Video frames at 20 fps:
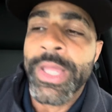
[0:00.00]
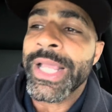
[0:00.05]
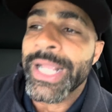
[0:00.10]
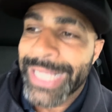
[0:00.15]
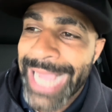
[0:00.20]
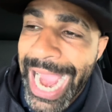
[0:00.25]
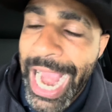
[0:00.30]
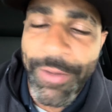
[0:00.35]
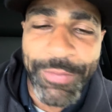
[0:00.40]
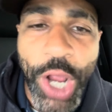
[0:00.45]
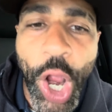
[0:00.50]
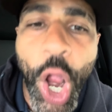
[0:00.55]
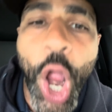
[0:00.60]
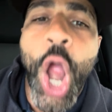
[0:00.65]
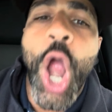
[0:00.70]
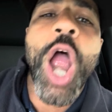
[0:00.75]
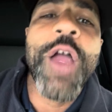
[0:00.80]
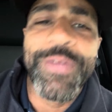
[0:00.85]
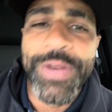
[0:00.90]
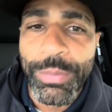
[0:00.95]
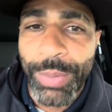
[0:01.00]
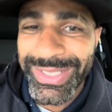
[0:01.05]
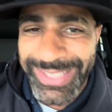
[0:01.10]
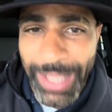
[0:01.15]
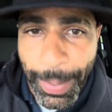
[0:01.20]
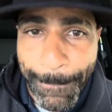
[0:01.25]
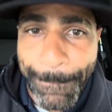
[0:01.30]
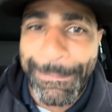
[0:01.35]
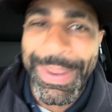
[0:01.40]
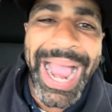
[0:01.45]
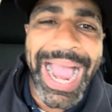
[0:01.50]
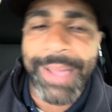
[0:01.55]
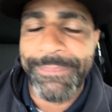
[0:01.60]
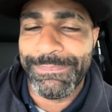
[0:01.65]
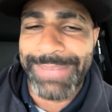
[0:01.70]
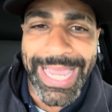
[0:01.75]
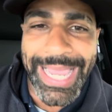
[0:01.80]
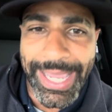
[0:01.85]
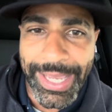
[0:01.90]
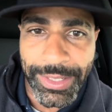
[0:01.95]
Kyrie Irving was the
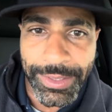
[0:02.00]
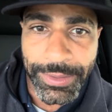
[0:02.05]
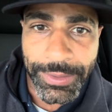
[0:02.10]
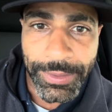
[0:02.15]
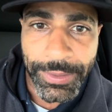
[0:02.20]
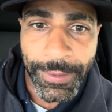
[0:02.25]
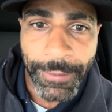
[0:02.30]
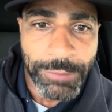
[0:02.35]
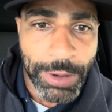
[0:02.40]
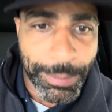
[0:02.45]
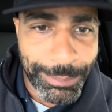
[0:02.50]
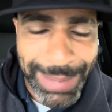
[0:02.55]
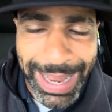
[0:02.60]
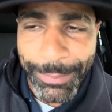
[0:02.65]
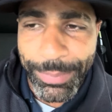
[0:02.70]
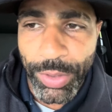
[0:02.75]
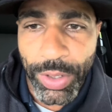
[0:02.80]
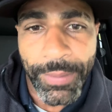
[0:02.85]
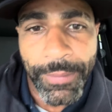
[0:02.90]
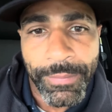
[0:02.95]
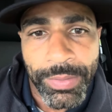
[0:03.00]
Batman. Remember,